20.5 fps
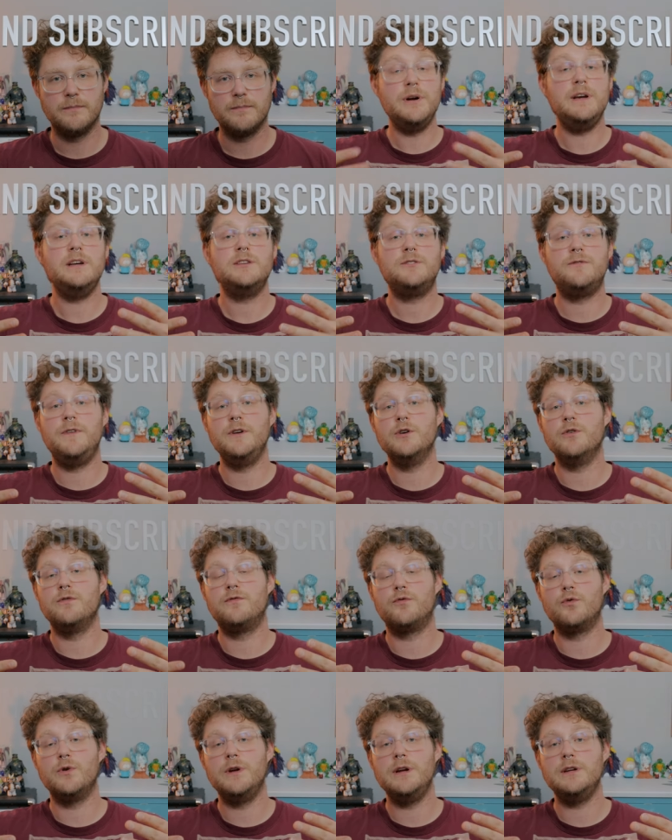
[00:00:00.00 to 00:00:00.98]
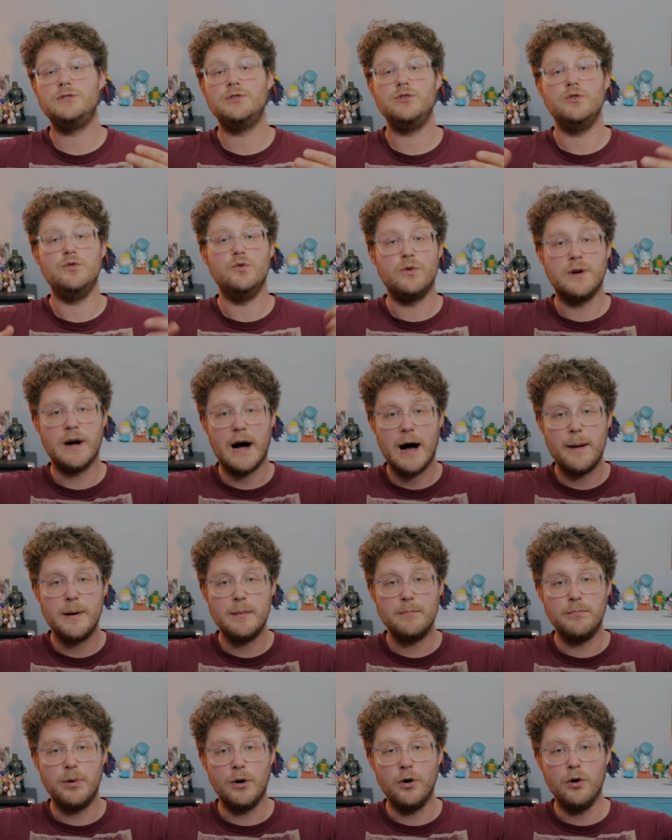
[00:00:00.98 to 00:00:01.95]
Please feel free to
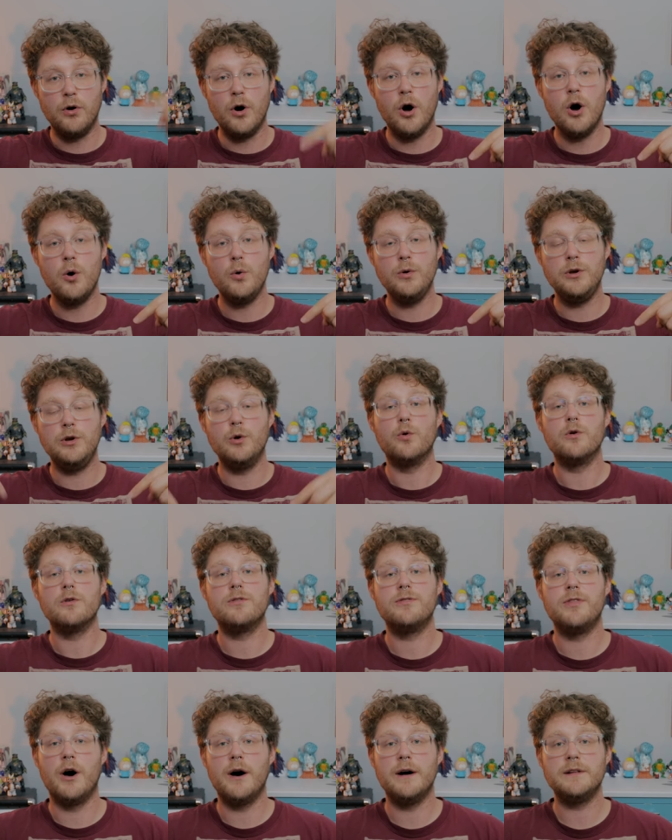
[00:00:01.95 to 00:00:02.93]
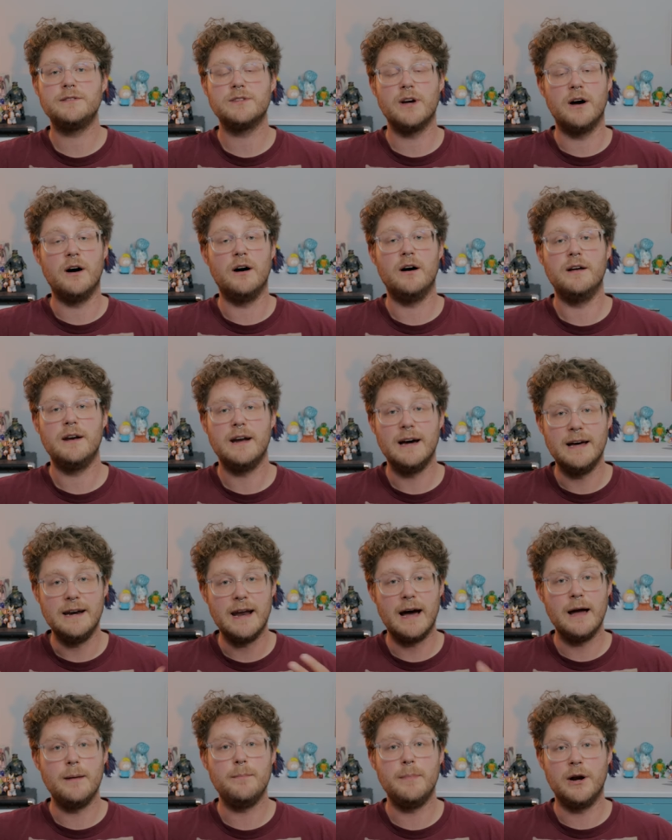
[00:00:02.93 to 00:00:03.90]
comment below your thoughts on A
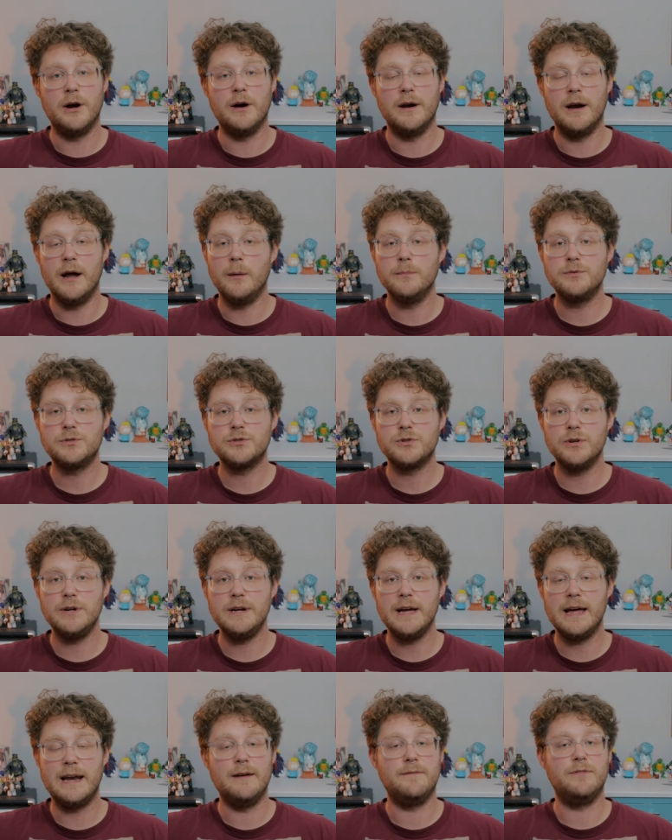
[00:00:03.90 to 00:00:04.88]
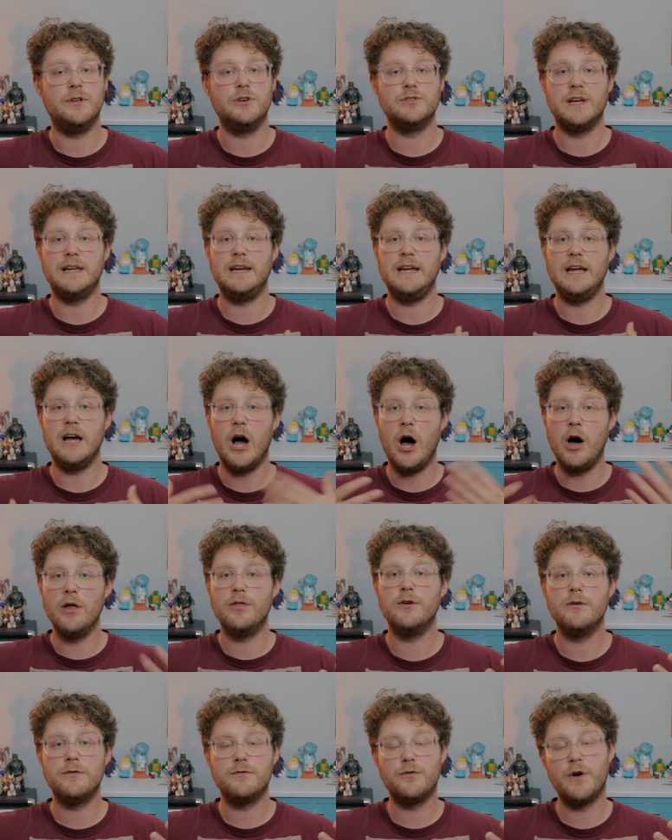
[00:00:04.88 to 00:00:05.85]
Nightmare on Elm Street and if there's any
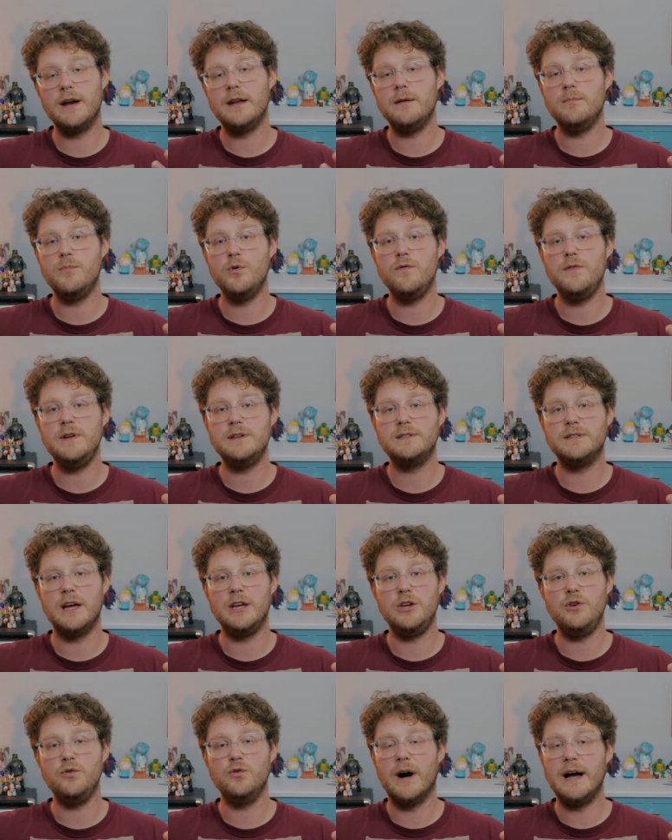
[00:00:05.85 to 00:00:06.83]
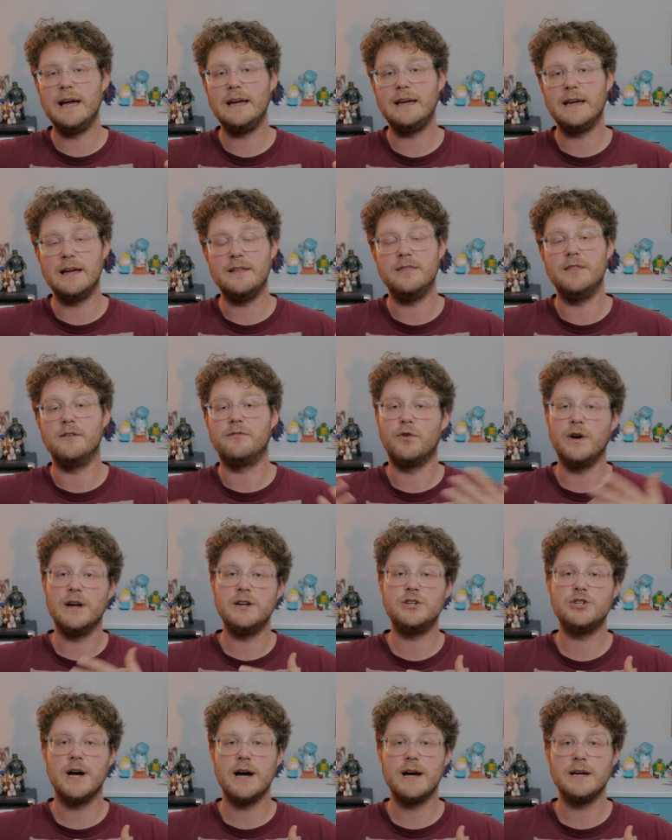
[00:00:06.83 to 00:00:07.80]
other Freddy movies that you like in the
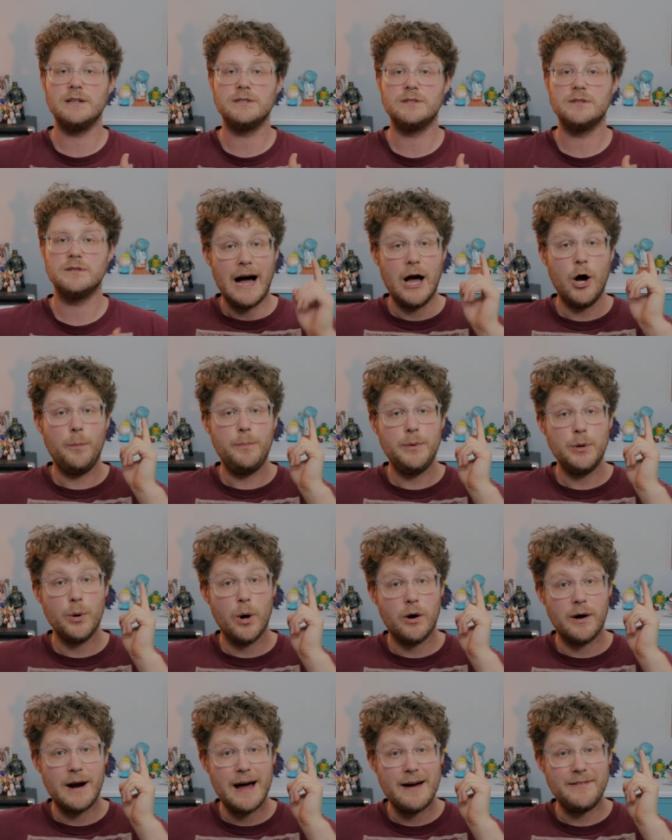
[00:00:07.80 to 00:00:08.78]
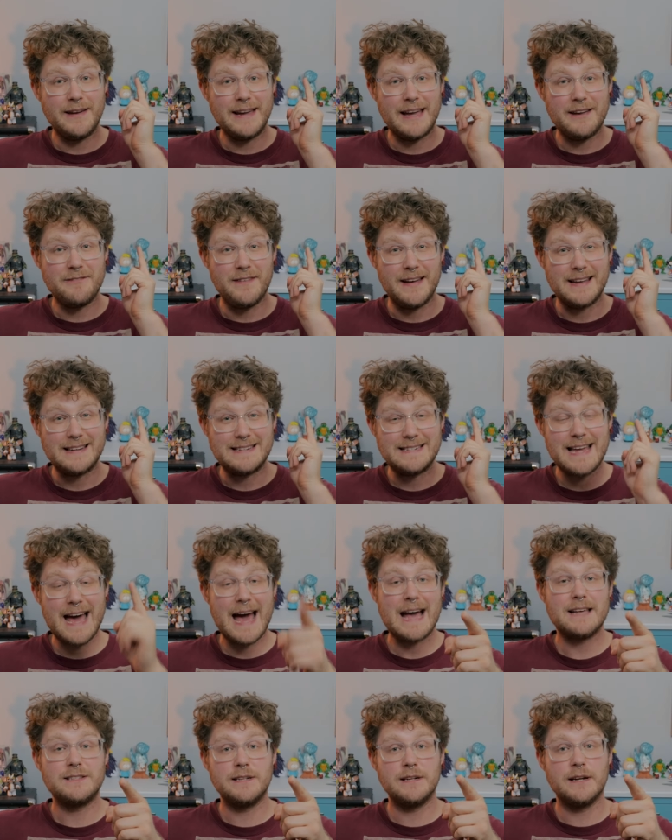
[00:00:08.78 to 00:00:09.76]
franchise. I hope you all are having a
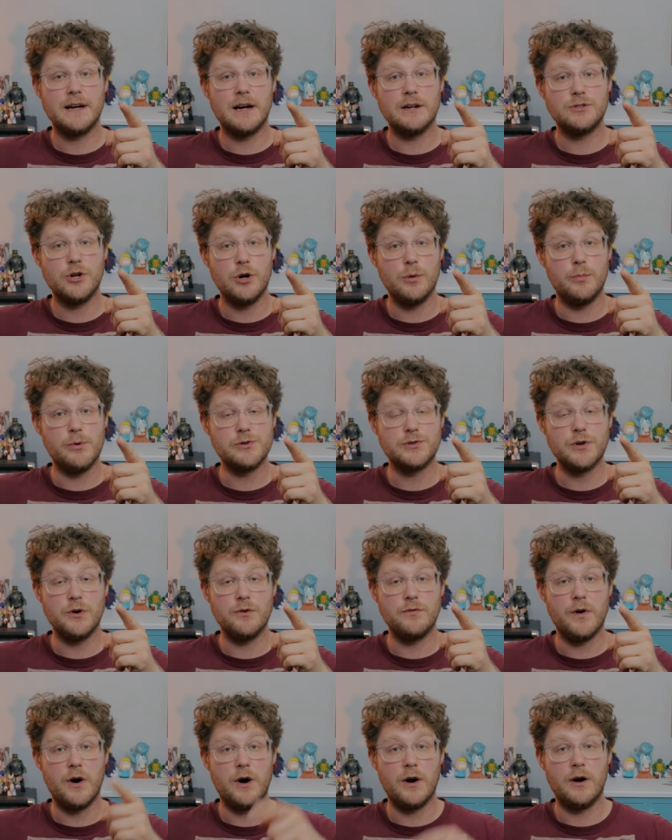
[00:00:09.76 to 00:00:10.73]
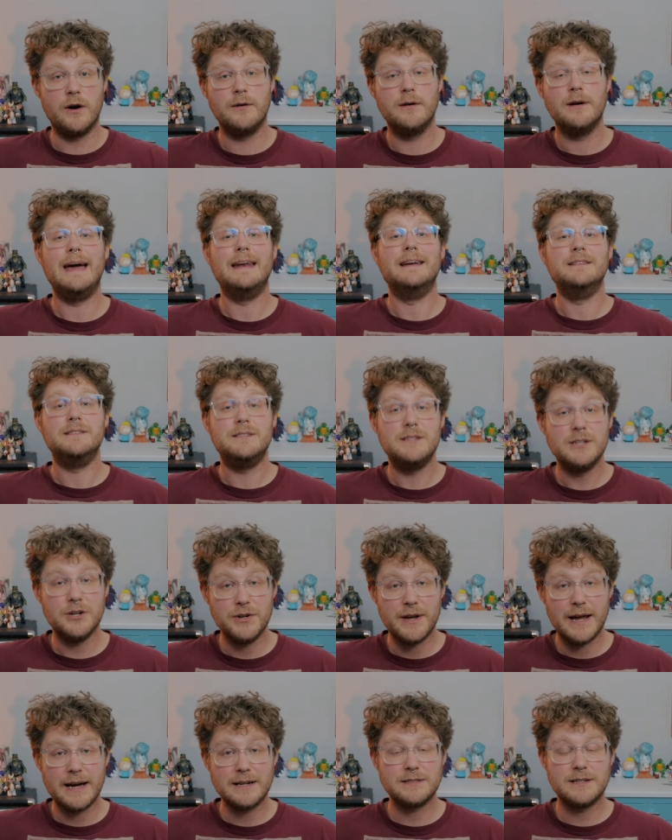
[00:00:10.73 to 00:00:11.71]
fantastic October so far, and
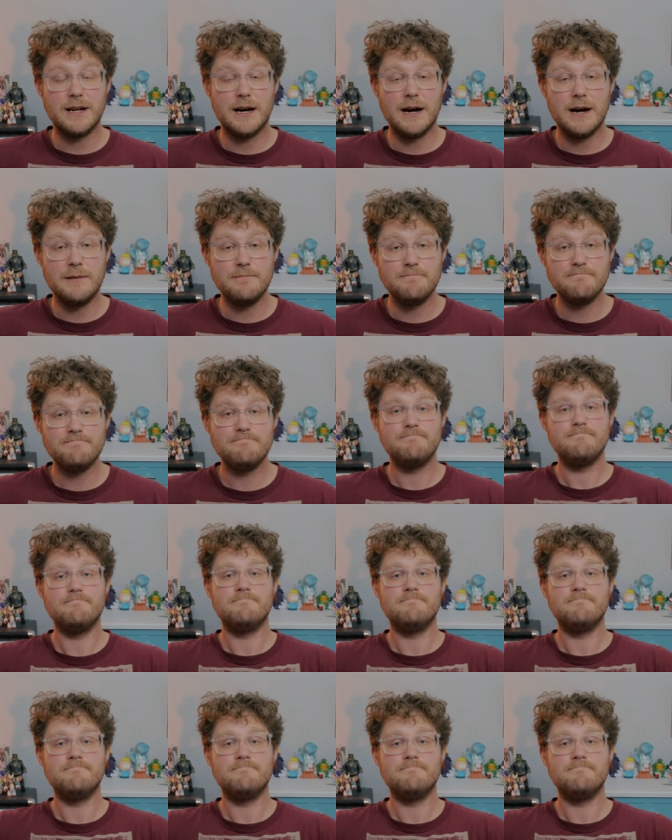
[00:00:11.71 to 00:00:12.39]
until next time,